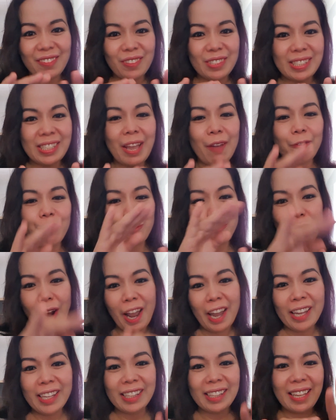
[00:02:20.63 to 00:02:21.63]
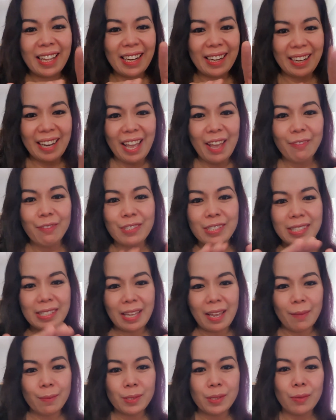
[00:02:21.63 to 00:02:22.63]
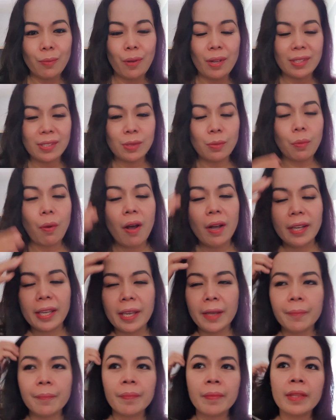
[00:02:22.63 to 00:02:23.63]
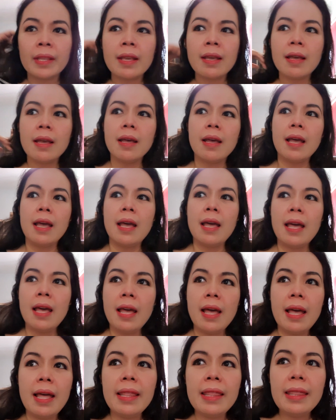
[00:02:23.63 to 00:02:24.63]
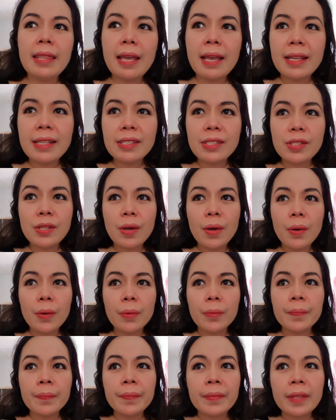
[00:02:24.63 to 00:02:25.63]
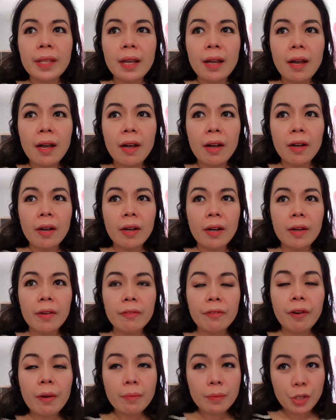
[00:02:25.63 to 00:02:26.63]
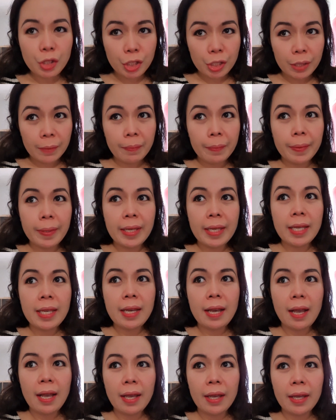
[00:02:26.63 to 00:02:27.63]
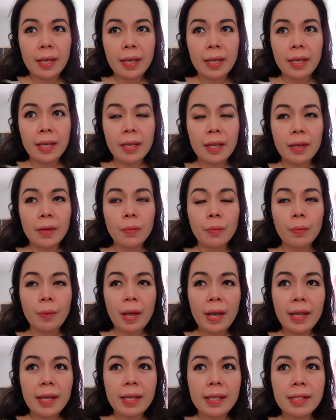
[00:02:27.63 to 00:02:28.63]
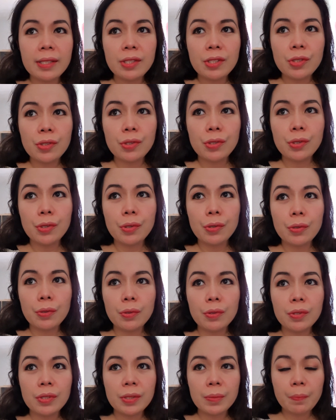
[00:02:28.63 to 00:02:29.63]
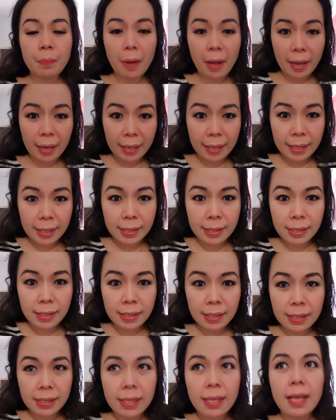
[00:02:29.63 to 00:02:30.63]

step right and left steps whilst walking and then so uh, from GP I went to spines